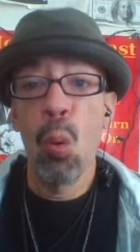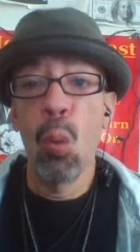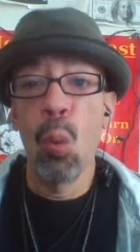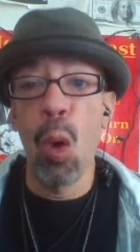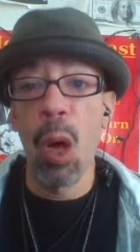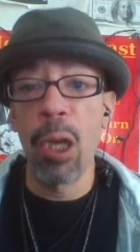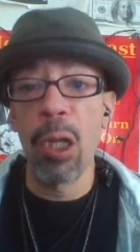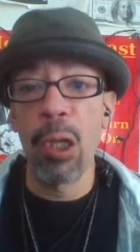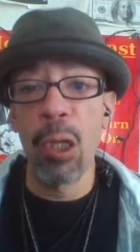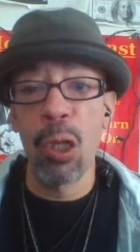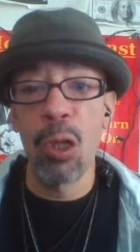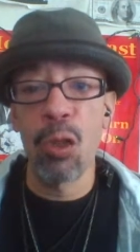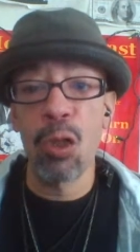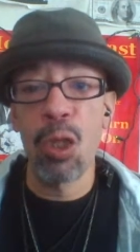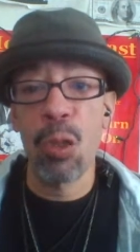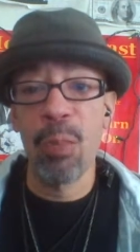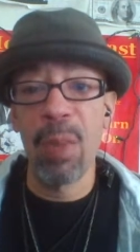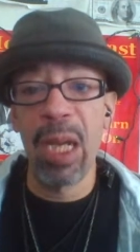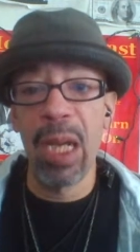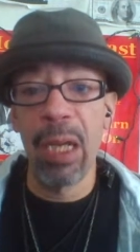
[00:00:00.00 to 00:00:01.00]
One of
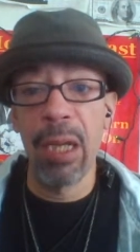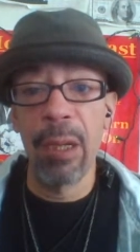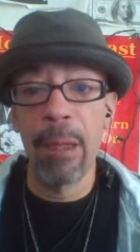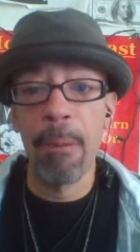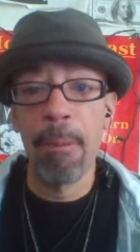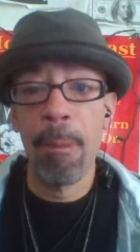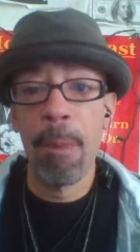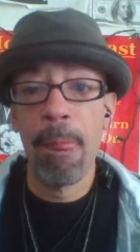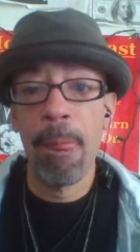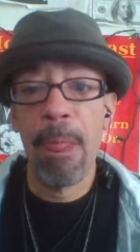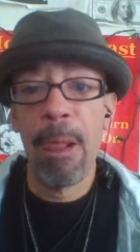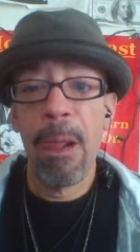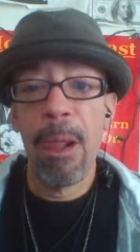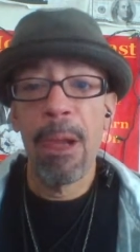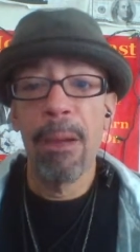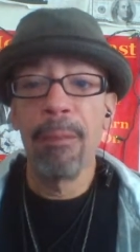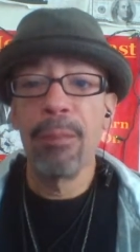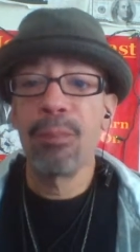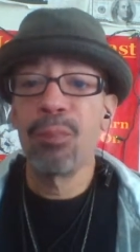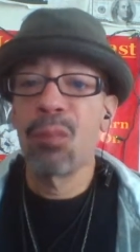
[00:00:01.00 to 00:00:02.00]
those being
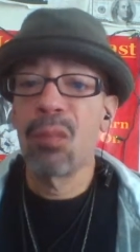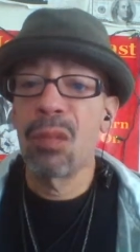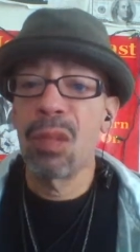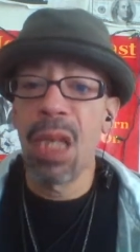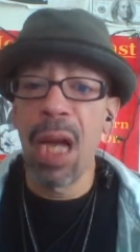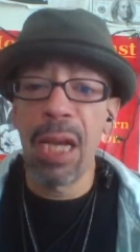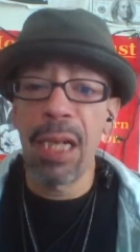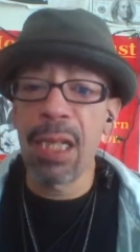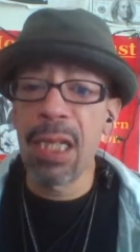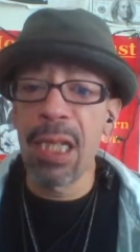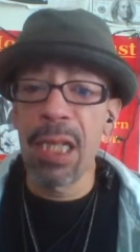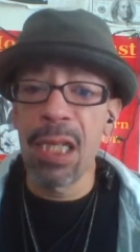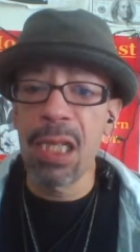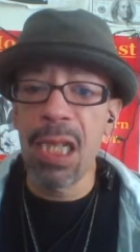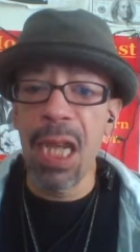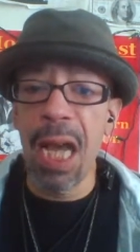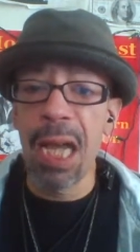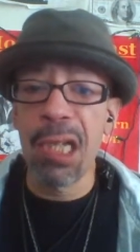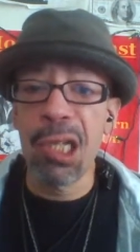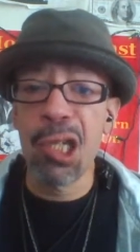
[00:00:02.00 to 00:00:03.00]
a lot of
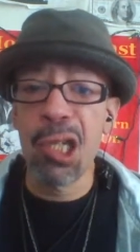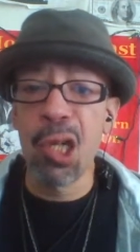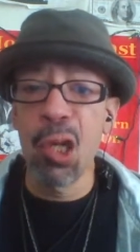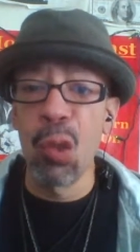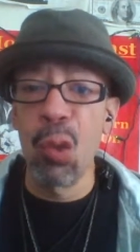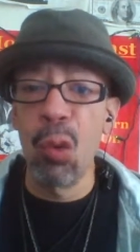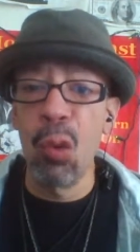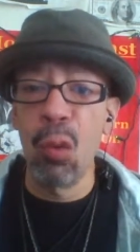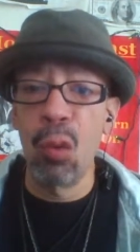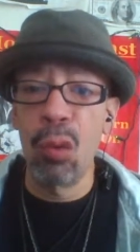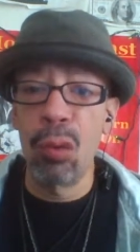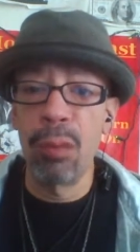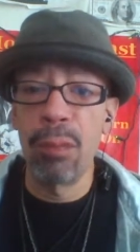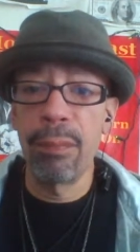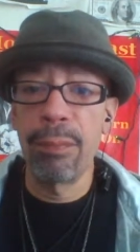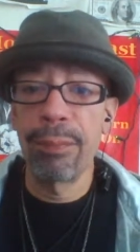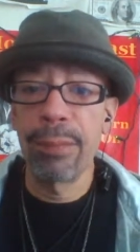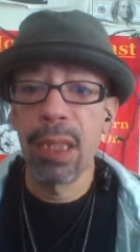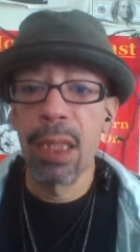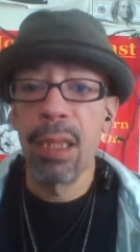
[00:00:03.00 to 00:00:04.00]
kids out of school.
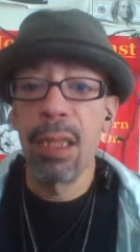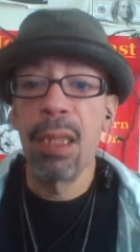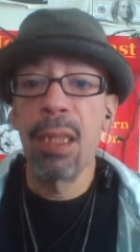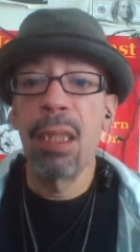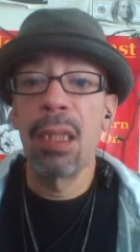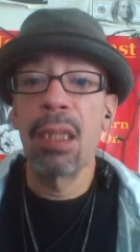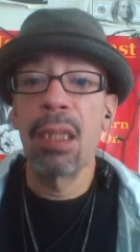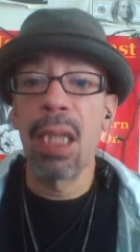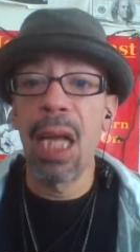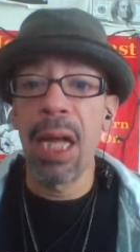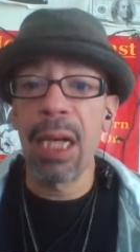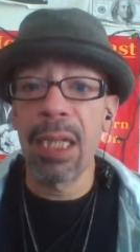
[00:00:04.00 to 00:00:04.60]
A